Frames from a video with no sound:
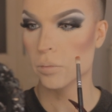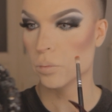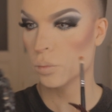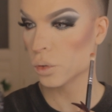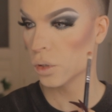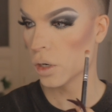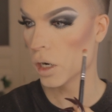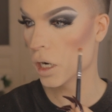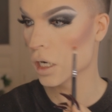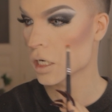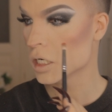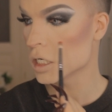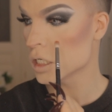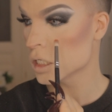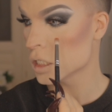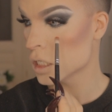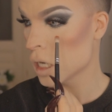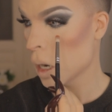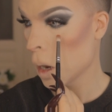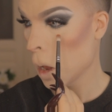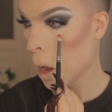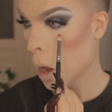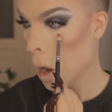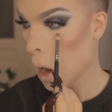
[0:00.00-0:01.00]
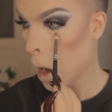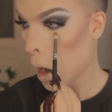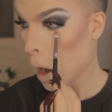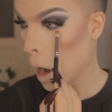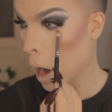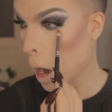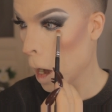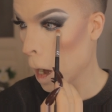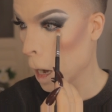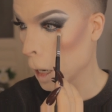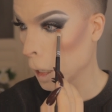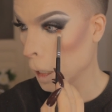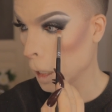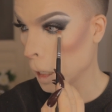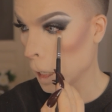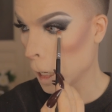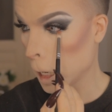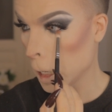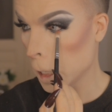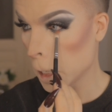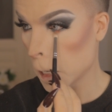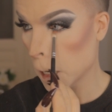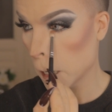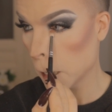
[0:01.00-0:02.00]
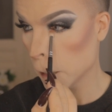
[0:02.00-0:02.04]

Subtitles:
brush. And then